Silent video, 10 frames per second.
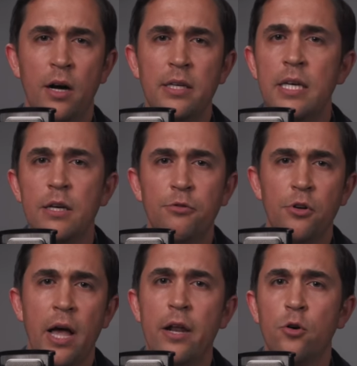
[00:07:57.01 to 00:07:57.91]

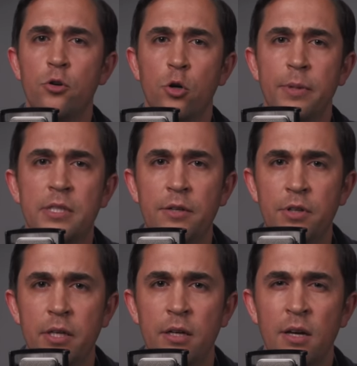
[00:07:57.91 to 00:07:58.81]
evil
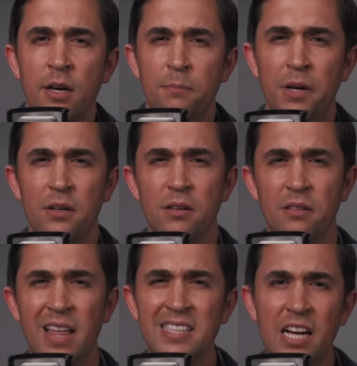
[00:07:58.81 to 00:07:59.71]
heteronormativity, but
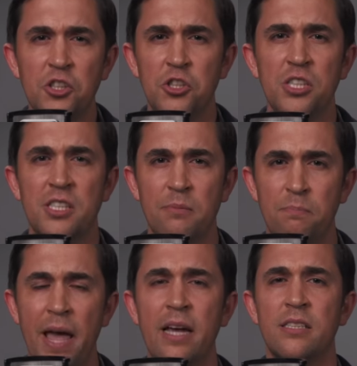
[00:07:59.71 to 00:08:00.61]
that's actually just the
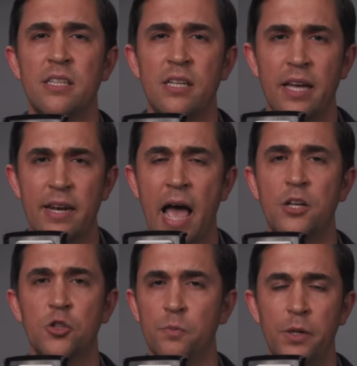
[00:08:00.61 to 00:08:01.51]
basic and
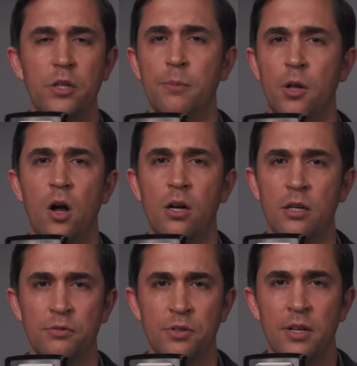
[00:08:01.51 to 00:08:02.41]
natural building block
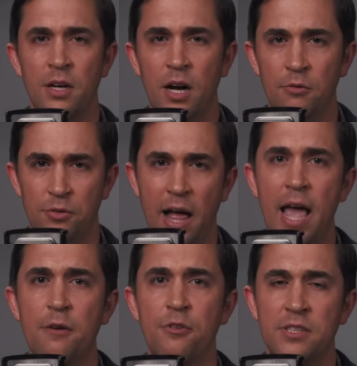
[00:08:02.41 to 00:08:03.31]
of
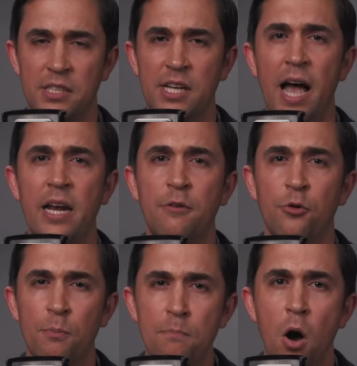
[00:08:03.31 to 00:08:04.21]
life and society
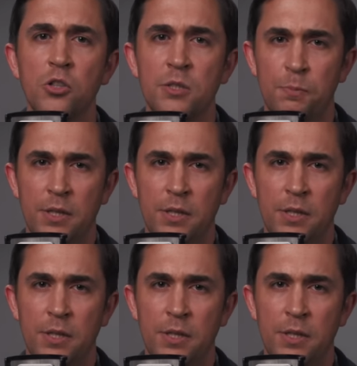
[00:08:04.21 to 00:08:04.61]
for most